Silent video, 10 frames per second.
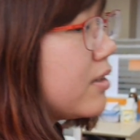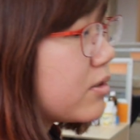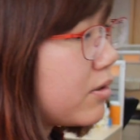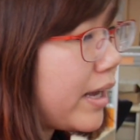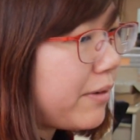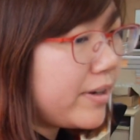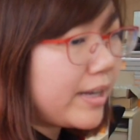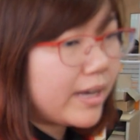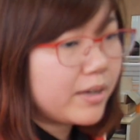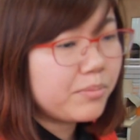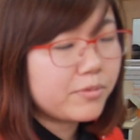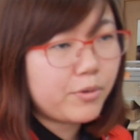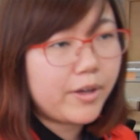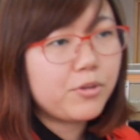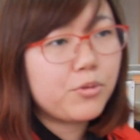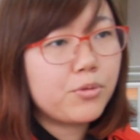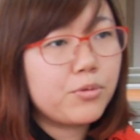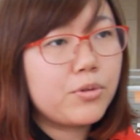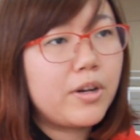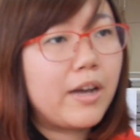So every time when
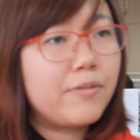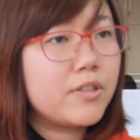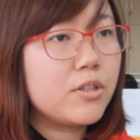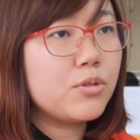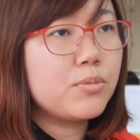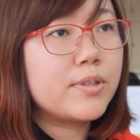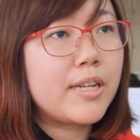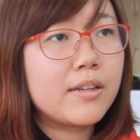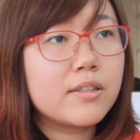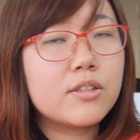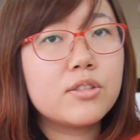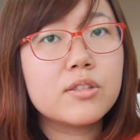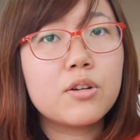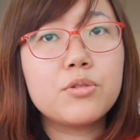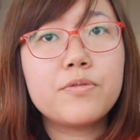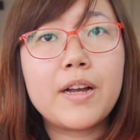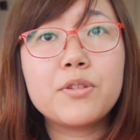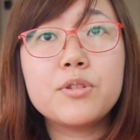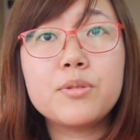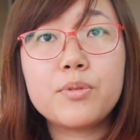you have the new productors go to
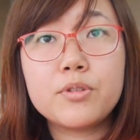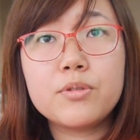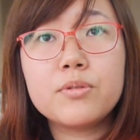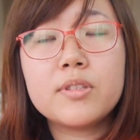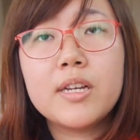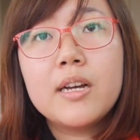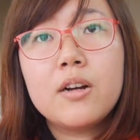factory to produce,